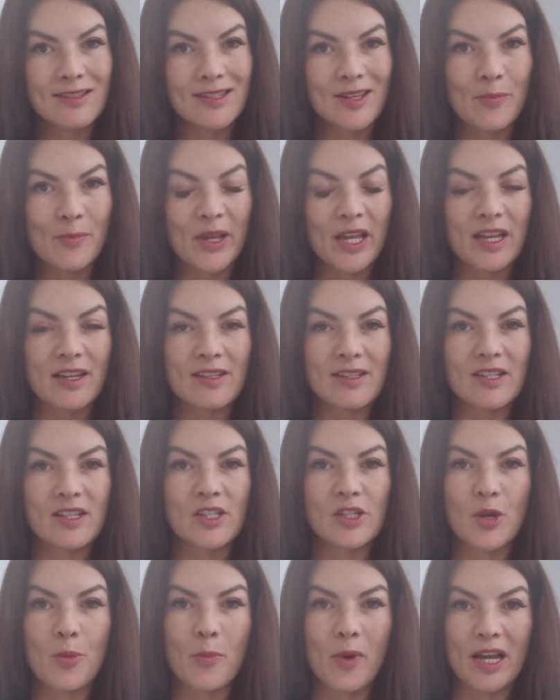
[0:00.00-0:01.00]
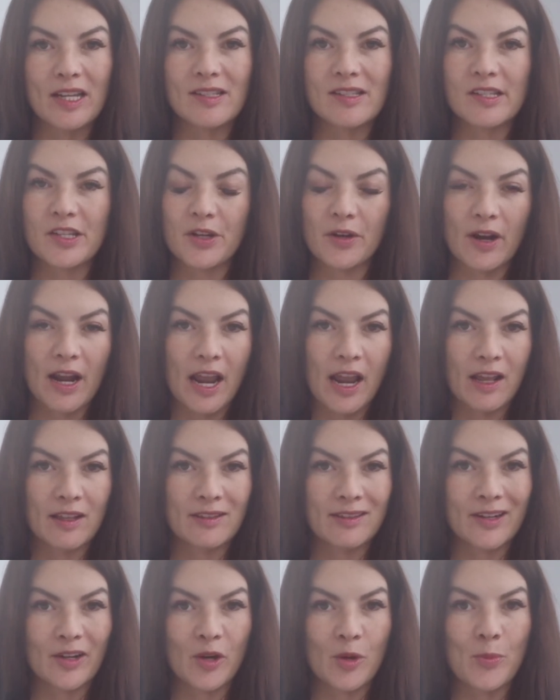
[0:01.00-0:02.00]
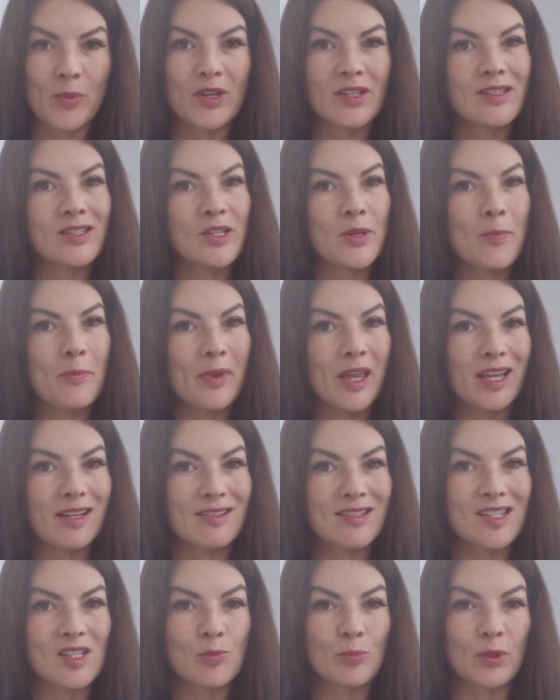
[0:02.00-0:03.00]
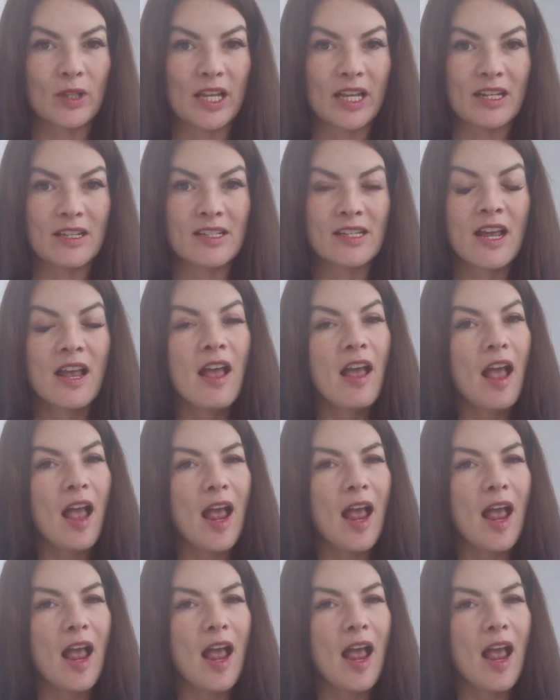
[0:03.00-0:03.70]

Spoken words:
some cases you might see your hand therapist to make a splint